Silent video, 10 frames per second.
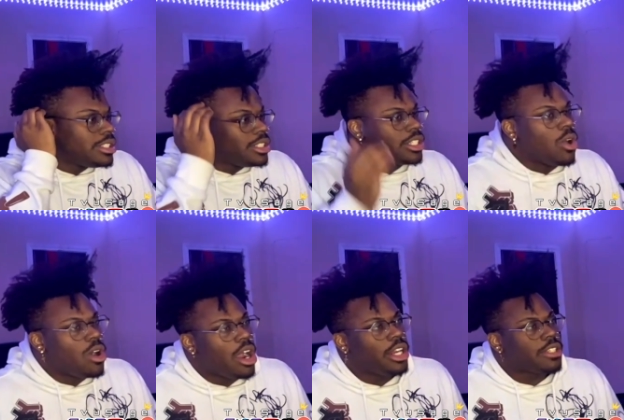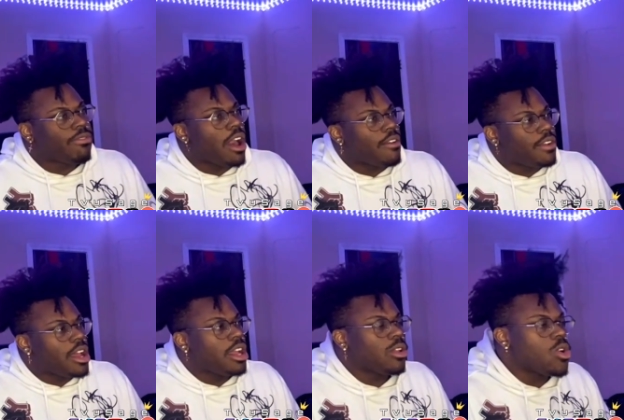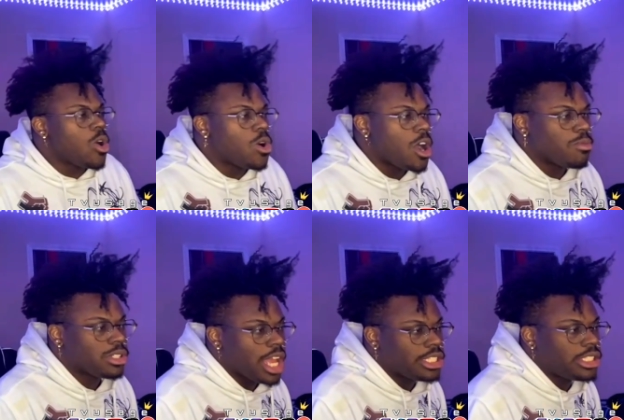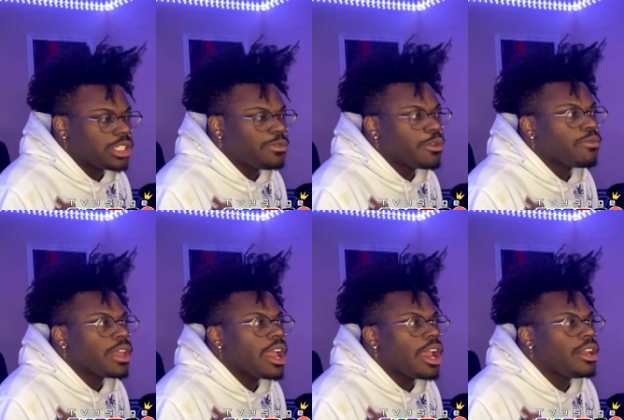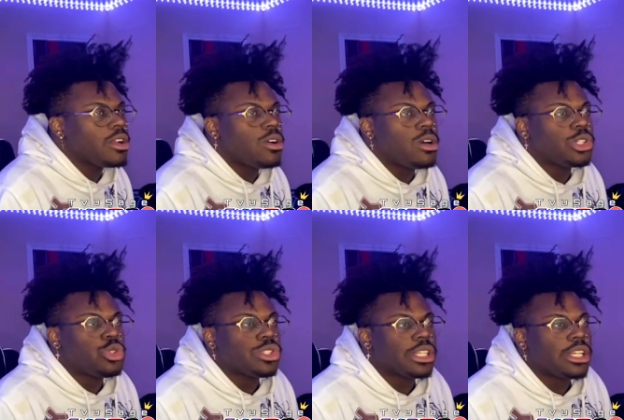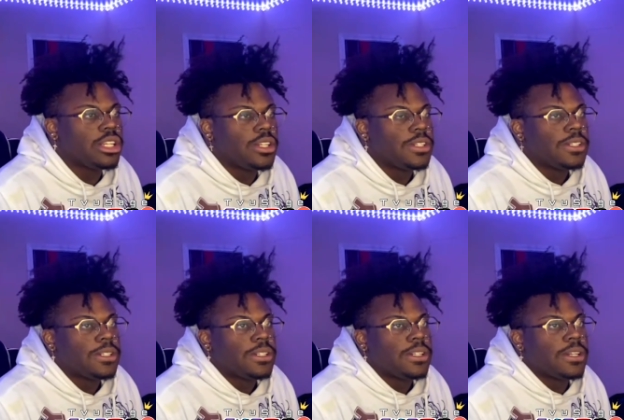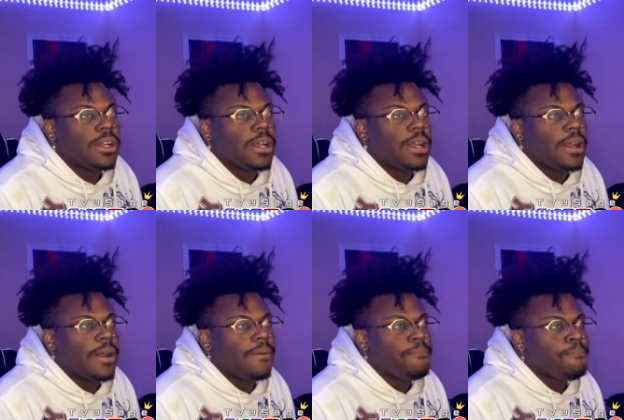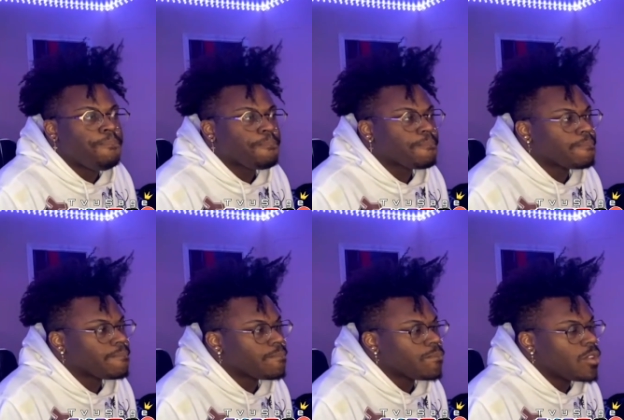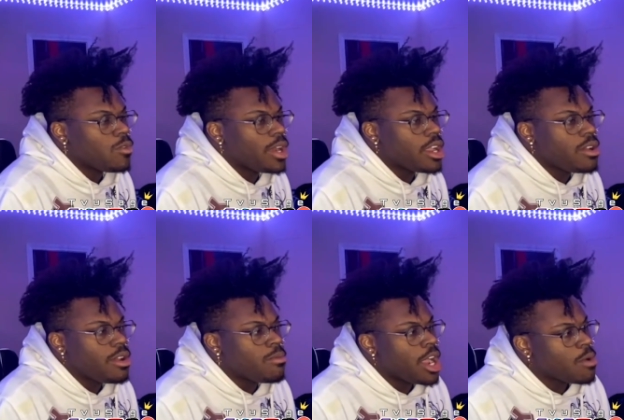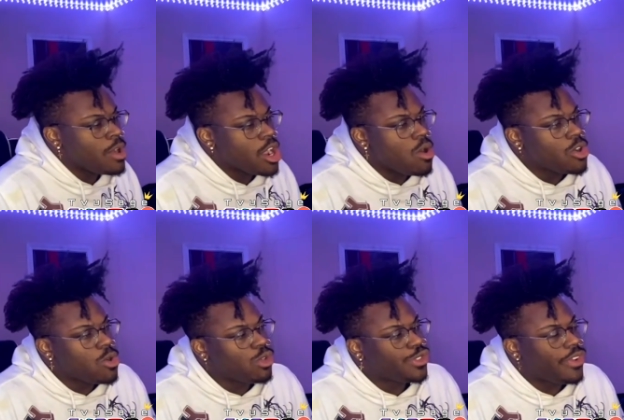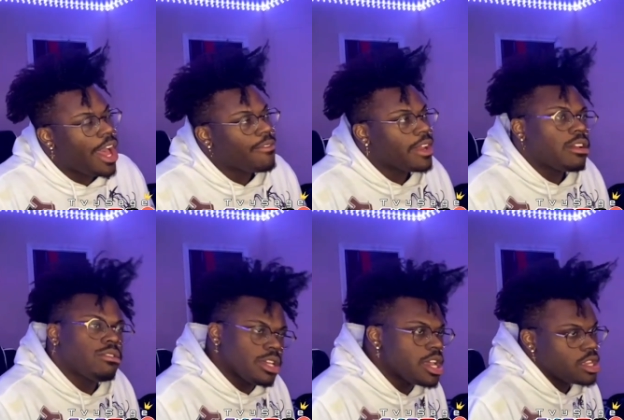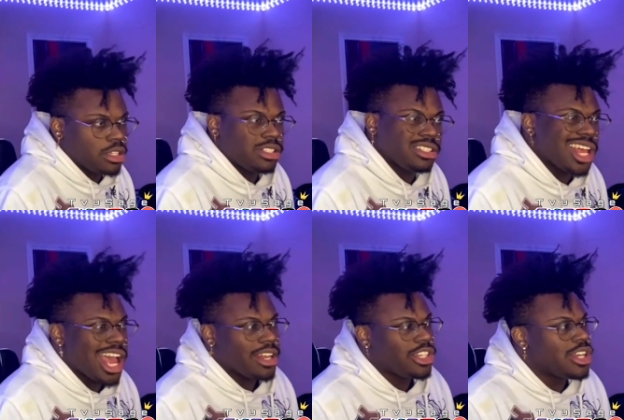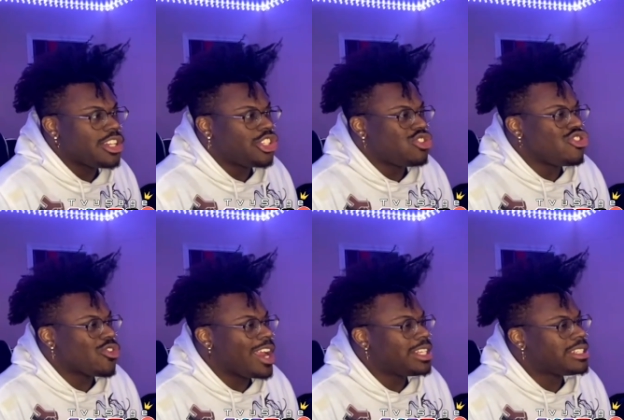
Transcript: Gohan is five nine. I thought Gohan was like six foot flat and then Gohan hold you, nine. Um, Rengu, when when Goku was five nine, okay, not they're too crazy.